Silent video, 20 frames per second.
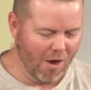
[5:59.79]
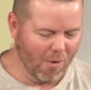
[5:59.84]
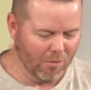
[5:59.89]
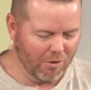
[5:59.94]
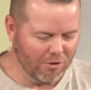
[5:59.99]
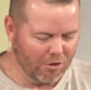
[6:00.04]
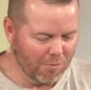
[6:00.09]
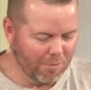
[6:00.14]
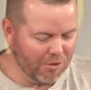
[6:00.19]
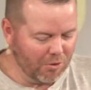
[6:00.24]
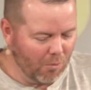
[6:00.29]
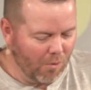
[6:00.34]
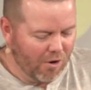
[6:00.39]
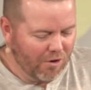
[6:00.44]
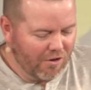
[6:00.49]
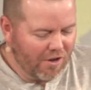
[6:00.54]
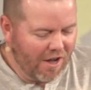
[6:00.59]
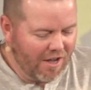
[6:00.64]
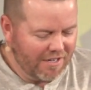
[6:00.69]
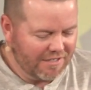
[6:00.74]
I wanna do. But the
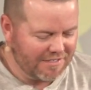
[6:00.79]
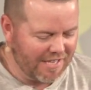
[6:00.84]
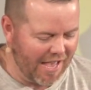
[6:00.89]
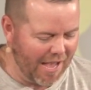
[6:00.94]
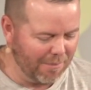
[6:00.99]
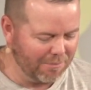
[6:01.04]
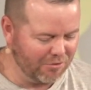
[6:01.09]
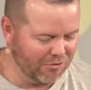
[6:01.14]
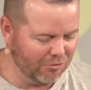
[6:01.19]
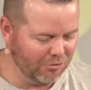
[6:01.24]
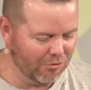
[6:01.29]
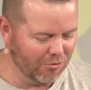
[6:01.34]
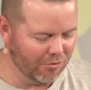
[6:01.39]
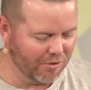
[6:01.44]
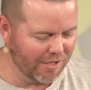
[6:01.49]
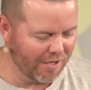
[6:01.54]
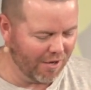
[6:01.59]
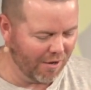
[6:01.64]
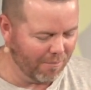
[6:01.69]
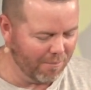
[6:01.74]
Word of God is
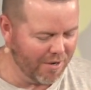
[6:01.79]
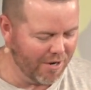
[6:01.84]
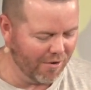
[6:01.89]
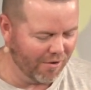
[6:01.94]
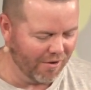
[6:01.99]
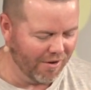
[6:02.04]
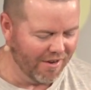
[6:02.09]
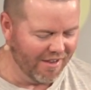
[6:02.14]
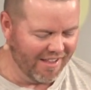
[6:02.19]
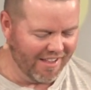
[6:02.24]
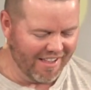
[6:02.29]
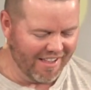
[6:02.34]
absolutely a mirror.